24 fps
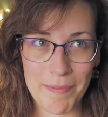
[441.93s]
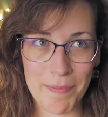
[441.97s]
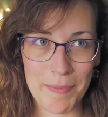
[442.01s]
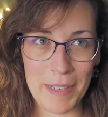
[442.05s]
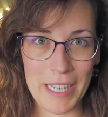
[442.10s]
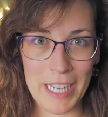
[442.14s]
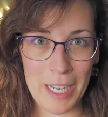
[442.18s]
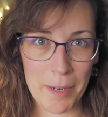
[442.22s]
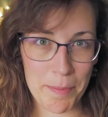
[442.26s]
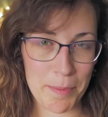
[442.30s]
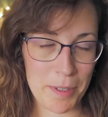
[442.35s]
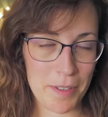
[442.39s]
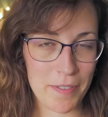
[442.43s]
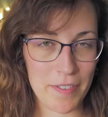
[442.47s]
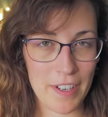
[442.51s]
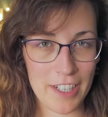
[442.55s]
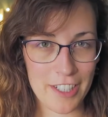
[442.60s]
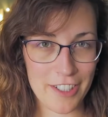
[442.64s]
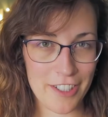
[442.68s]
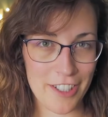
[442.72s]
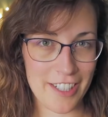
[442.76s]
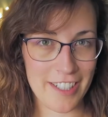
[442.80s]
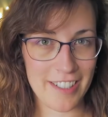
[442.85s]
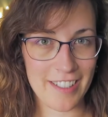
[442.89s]
being a
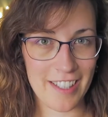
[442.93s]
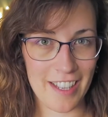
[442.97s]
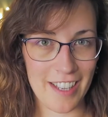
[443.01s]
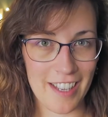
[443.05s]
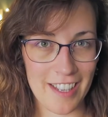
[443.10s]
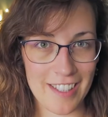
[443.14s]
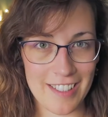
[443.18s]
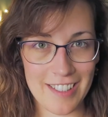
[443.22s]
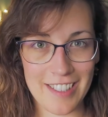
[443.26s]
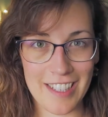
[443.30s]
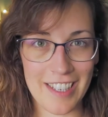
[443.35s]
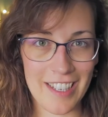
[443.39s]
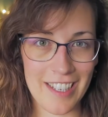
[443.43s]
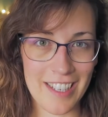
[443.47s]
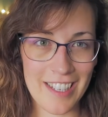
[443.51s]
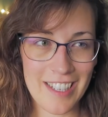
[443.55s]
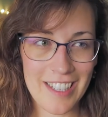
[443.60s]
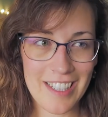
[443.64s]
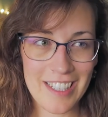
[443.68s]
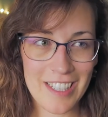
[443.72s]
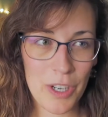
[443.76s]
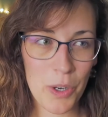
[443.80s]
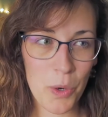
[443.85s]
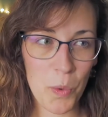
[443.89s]
perfectionist, as in
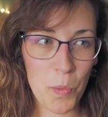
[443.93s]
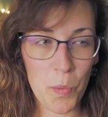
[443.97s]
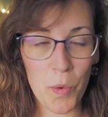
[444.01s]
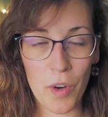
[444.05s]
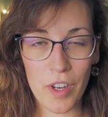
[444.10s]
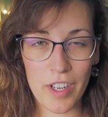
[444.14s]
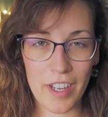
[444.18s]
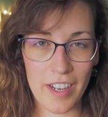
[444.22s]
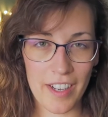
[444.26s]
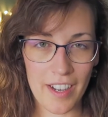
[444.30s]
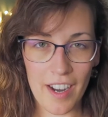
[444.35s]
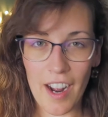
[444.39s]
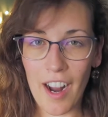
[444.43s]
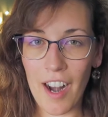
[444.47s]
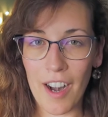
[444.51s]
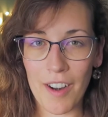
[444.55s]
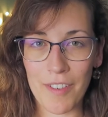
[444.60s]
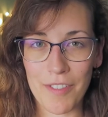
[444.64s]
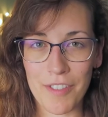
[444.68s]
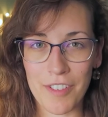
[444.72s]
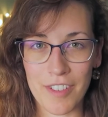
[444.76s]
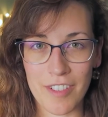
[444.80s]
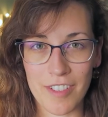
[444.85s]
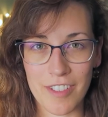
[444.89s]
working
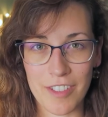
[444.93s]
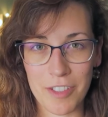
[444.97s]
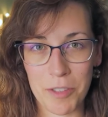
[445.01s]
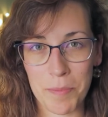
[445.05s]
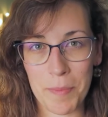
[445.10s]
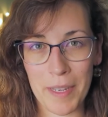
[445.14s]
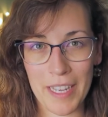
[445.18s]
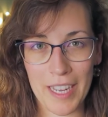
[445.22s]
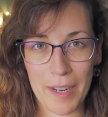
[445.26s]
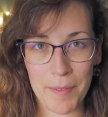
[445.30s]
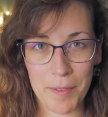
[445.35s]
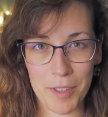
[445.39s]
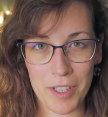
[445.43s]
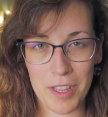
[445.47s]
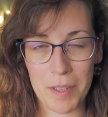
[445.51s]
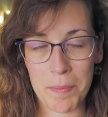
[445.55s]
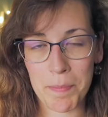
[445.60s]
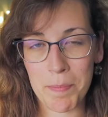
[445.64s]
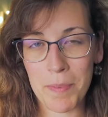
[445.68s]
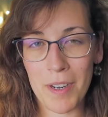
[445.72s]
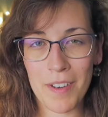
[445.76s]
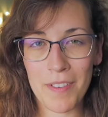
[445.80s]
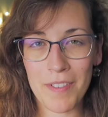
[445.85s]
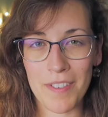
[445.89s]
hard for to make
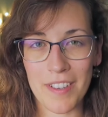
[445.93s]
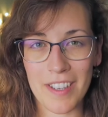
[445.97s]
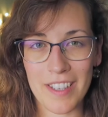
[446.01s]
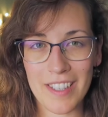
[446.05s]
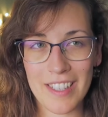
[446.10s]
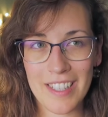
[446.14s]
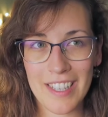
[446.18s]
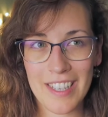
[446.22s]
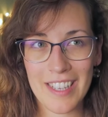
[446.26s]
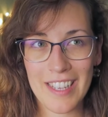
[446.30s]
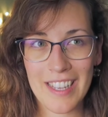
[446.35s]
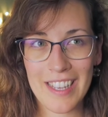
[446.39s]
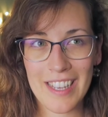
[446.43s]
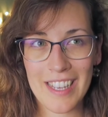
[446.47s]
everything perfect.